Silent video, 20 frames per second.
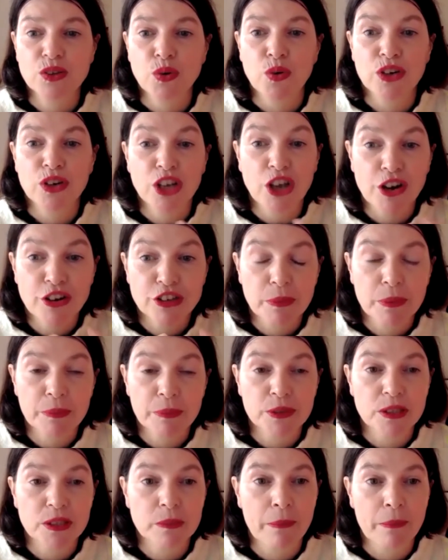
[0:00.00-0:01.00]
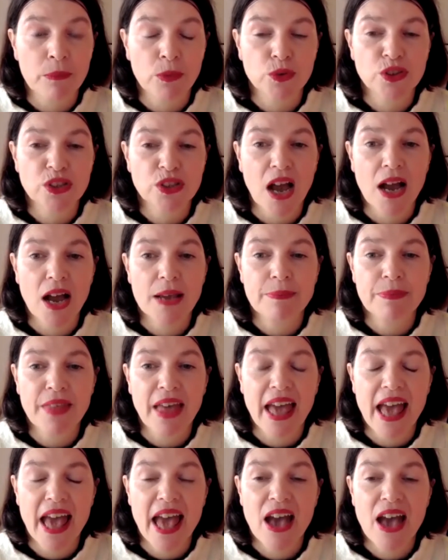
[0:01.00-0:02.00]
or encourage people to spend more time
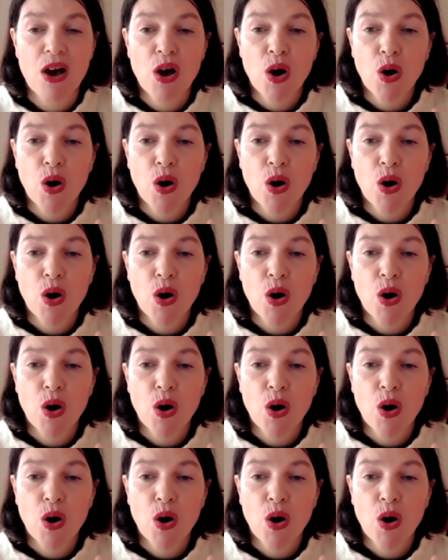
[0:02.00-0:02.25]
there,